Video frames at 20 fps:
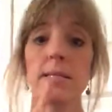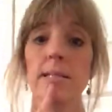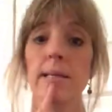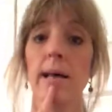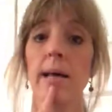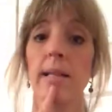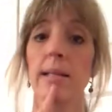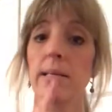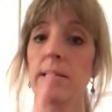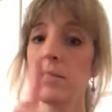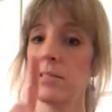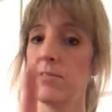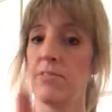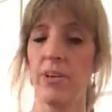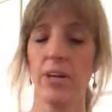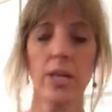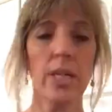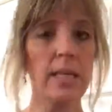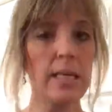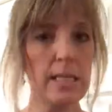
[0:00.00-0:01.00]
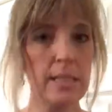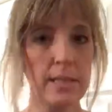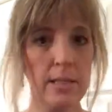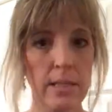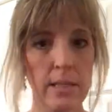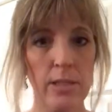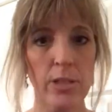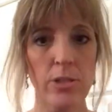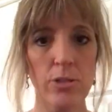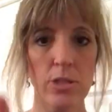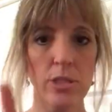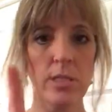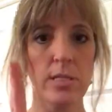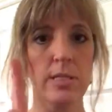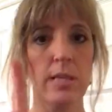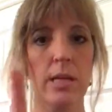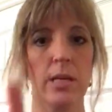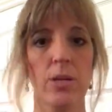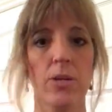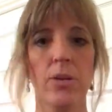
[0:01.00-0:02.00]
Tell is very easy. You just
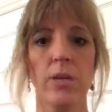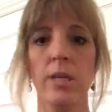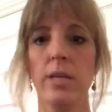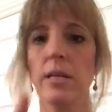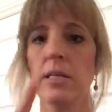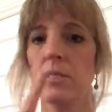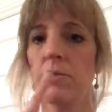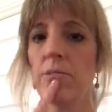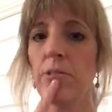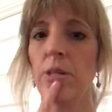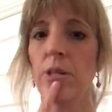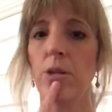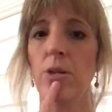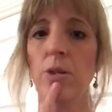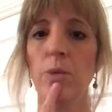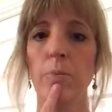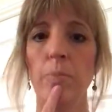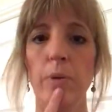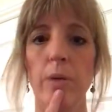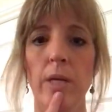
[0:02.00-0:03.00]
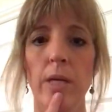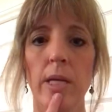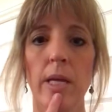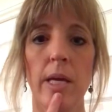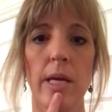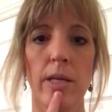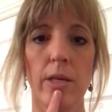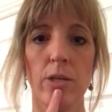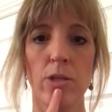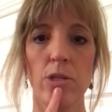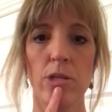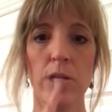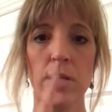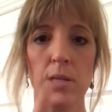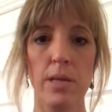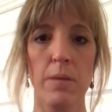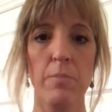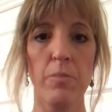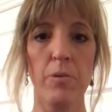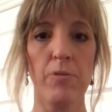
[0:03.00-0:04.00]
take your index finger, put it at your
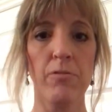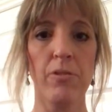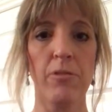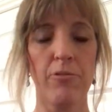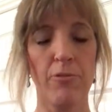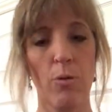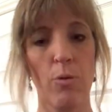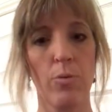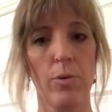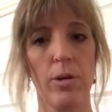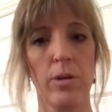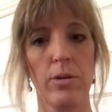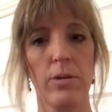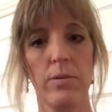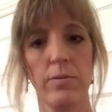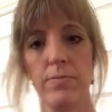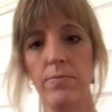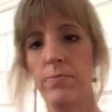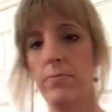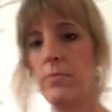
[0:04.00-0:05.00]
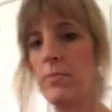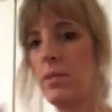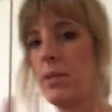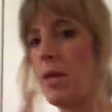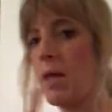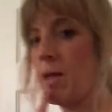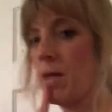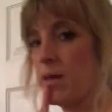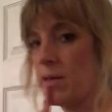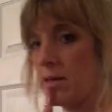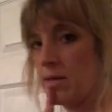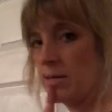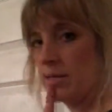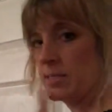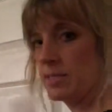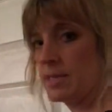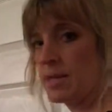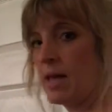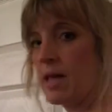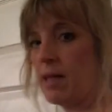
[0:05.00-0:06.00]
chin, and move it forward. Okay?
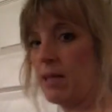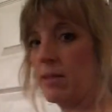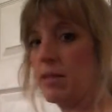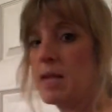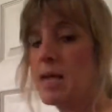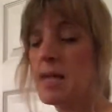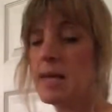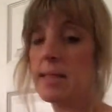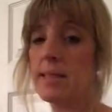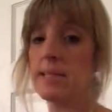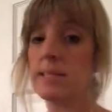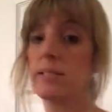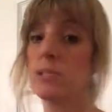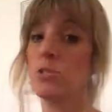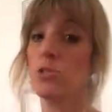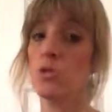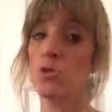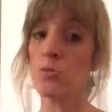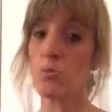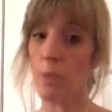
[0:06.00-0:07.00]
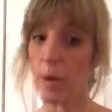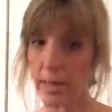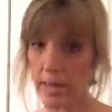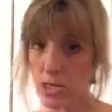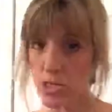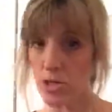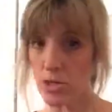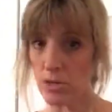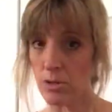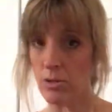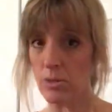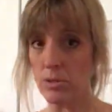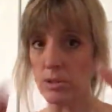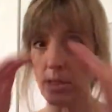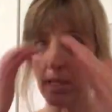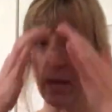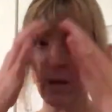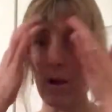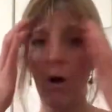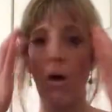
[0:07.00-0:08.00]
Tell. This is directional.
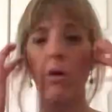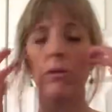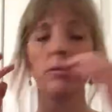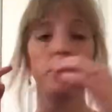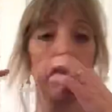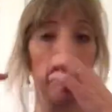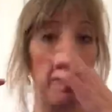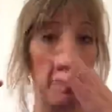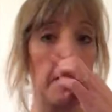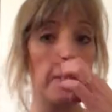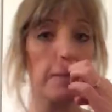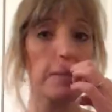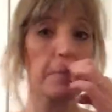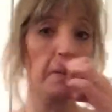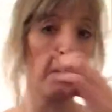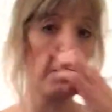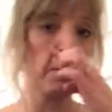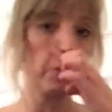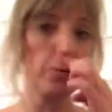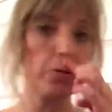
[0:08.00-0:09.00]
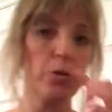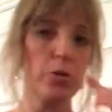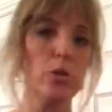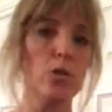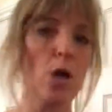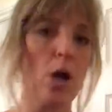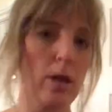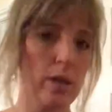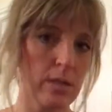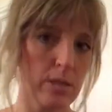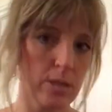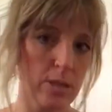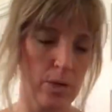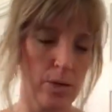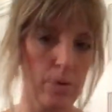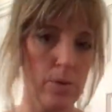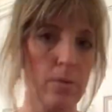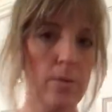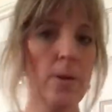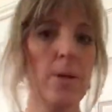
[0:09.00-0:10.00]
It all depends on who you're talking
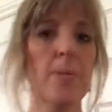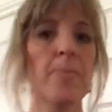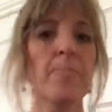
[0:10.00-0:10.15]
to